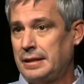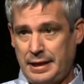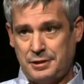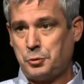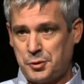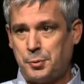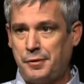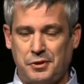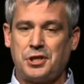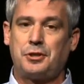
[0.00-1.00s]
as was
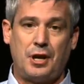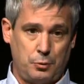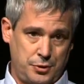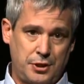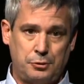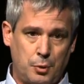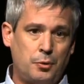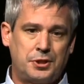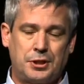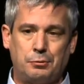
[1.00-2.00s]
previously thought was
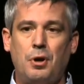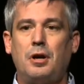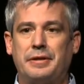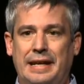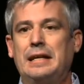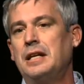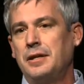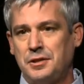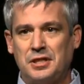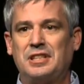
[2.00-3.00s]
erroneously wrong, that
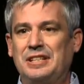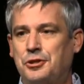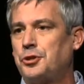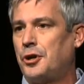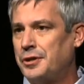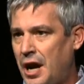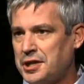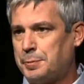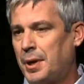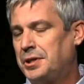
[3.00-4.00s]
diseases are not
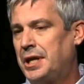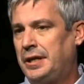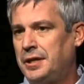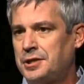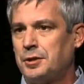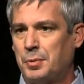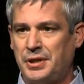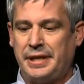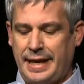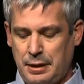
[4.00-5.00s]
spontaneous, but
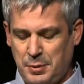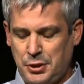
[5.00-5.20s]
they can be